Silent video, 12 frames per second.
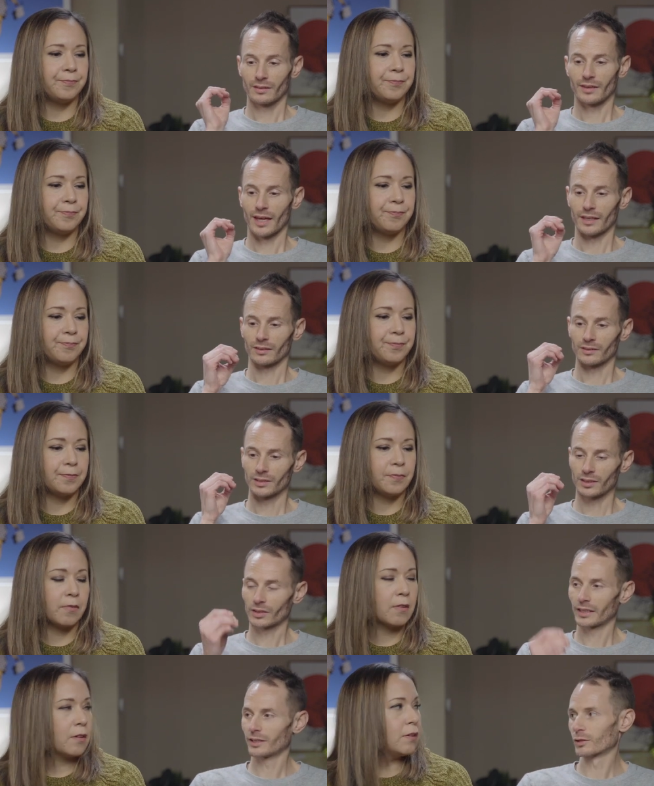Speaker 1: that little
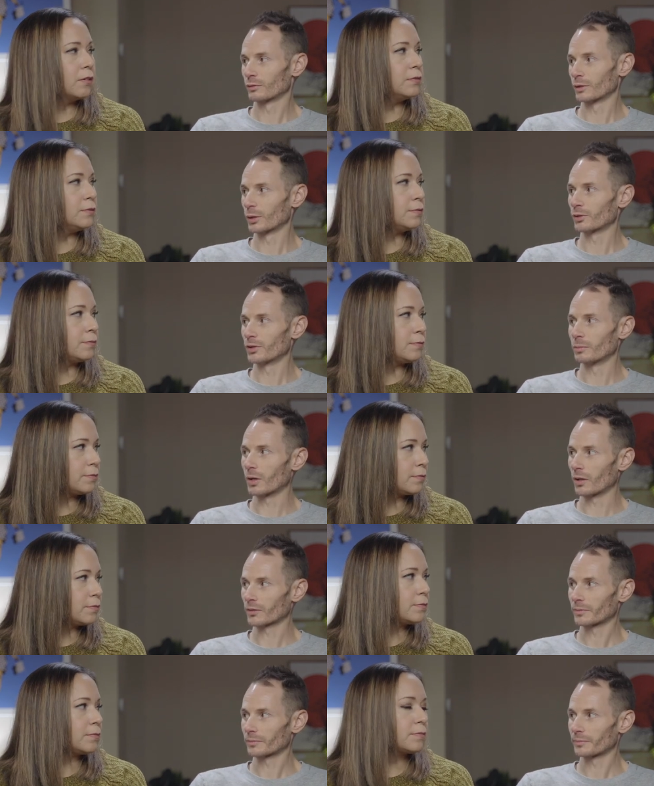hint of roasty
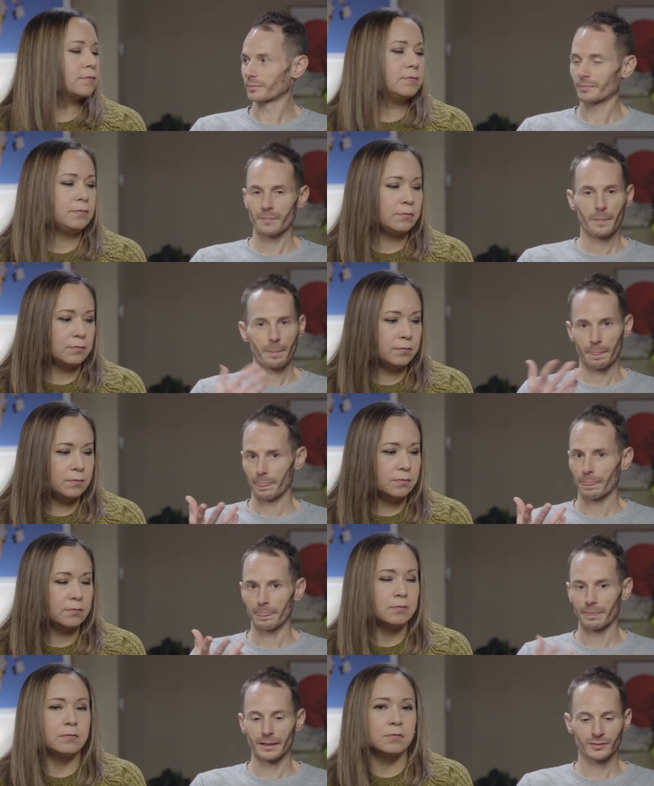malt.
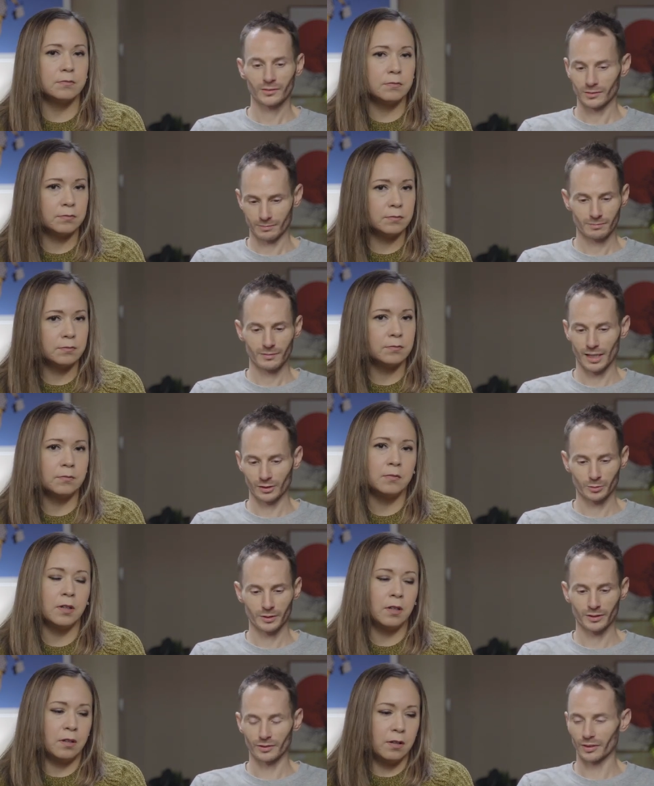That's that's
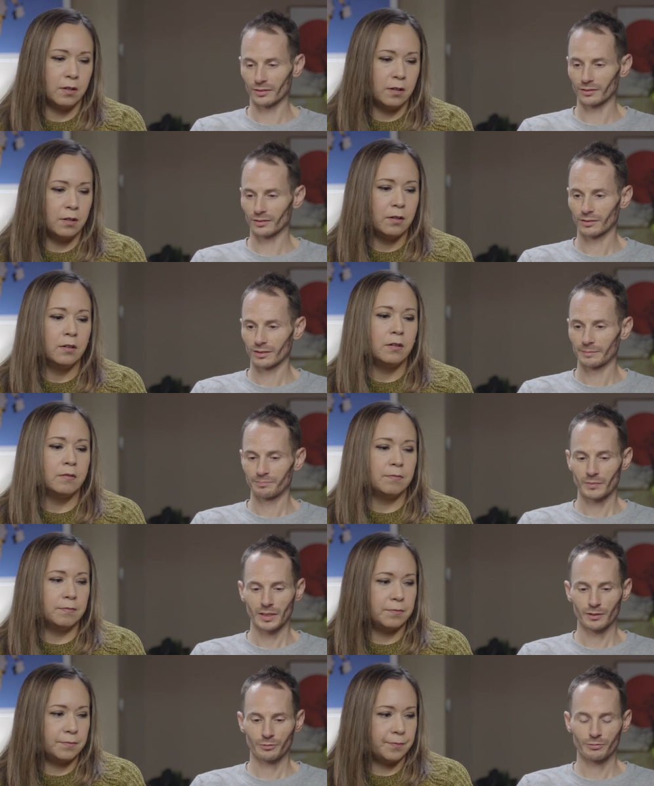what this is.
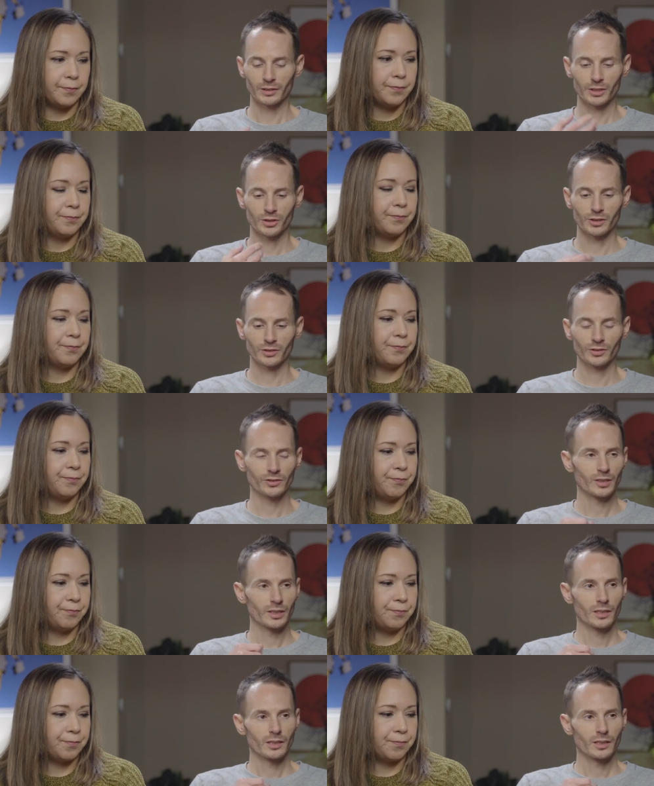It finishes.